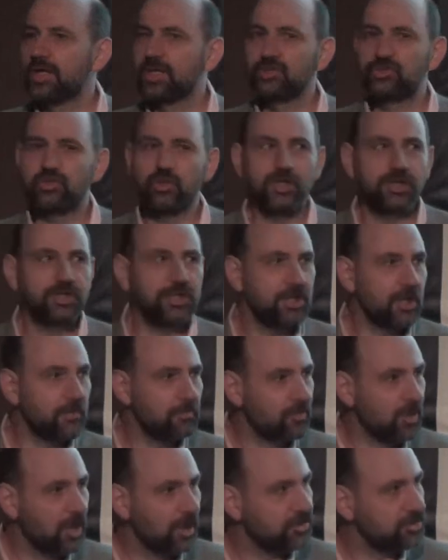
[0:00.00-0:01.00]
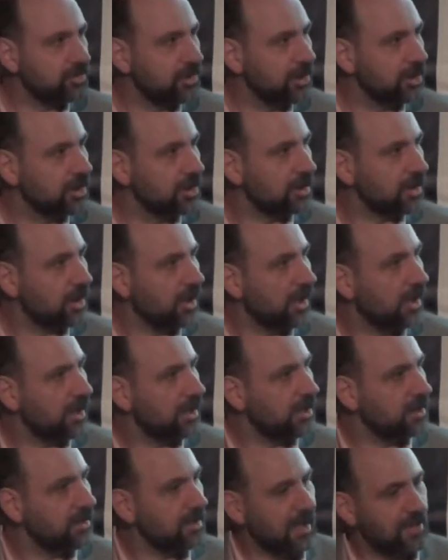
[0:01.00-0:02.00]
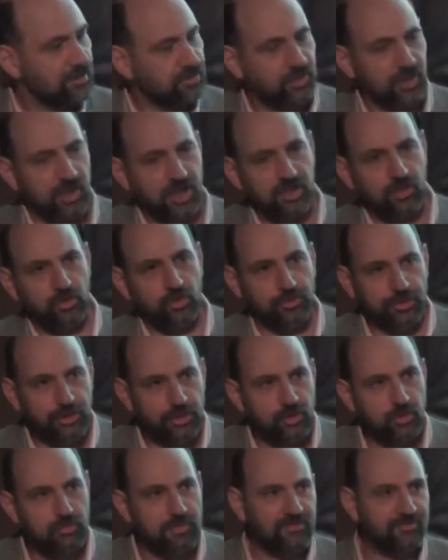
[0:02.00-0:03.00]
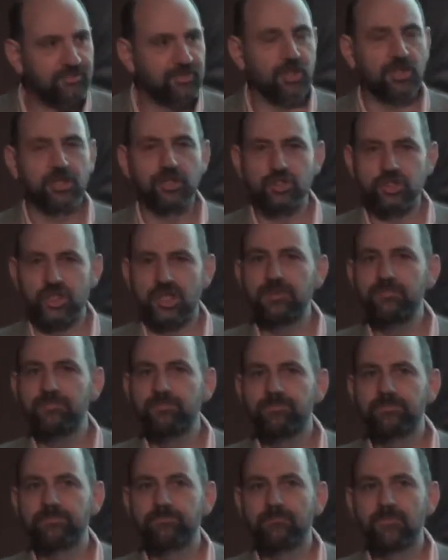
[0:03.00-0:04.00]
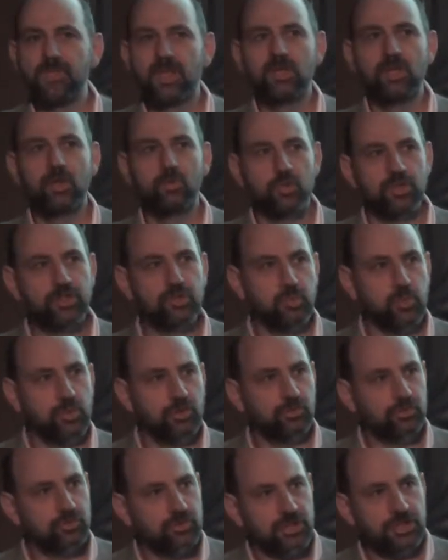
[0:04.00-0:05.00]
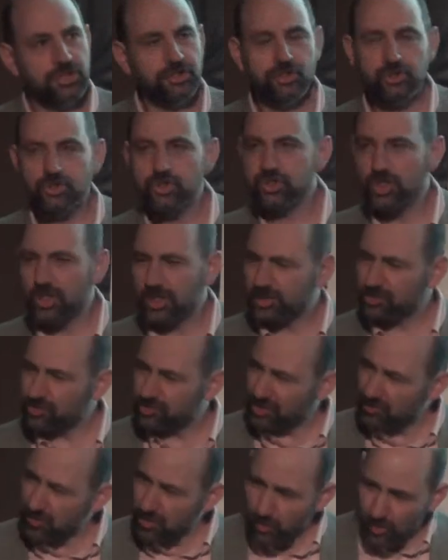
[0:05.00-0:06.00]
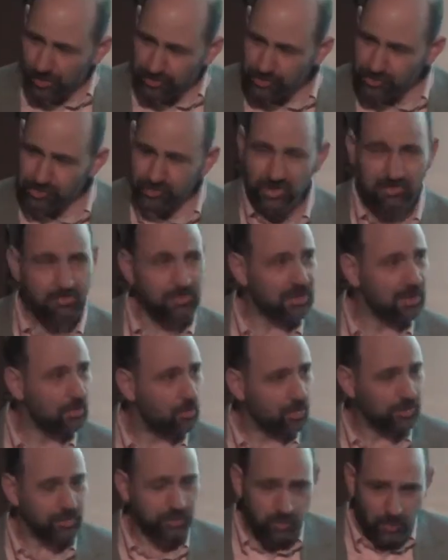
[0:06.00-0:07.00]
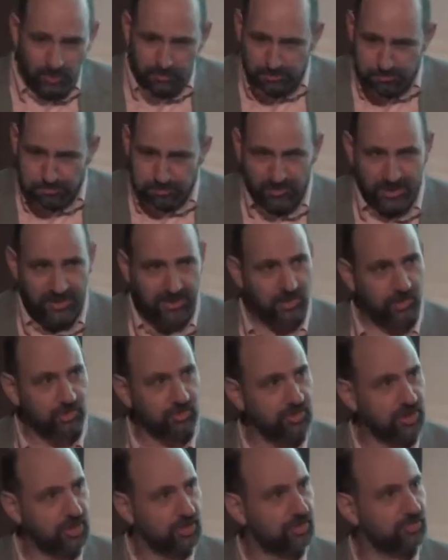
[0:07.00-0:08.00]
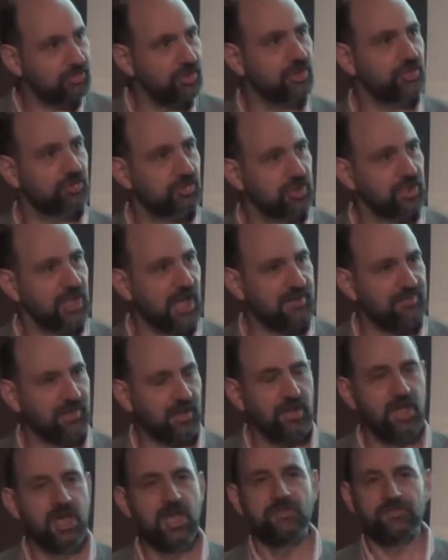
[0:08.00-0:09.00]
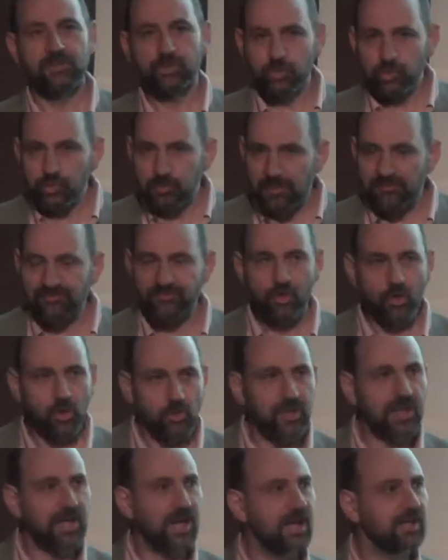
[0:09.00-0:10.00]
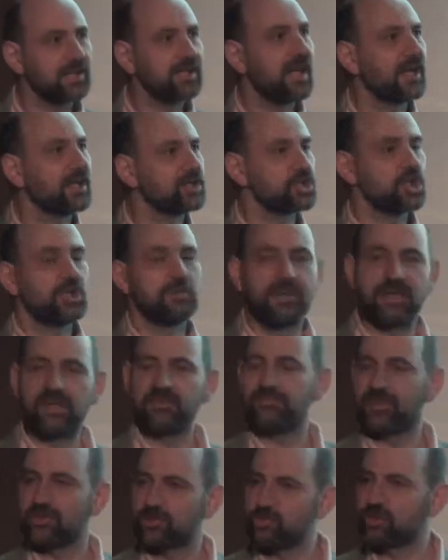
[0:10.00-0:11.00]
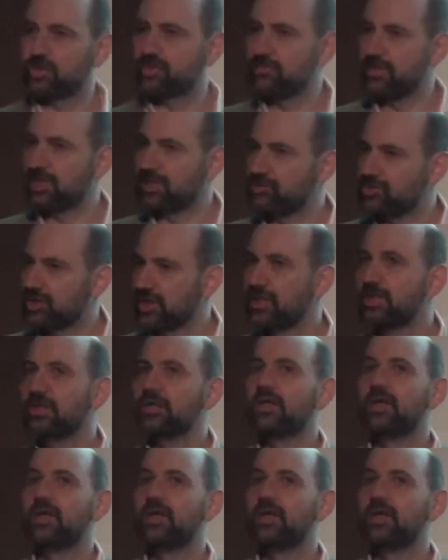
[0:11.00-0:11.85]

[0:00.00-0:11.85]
And so I ended up writing an essay called The New Methodology, which was really to try and say, what's similar? What brings these things together? This was before we had the Agile Manifesto meeting,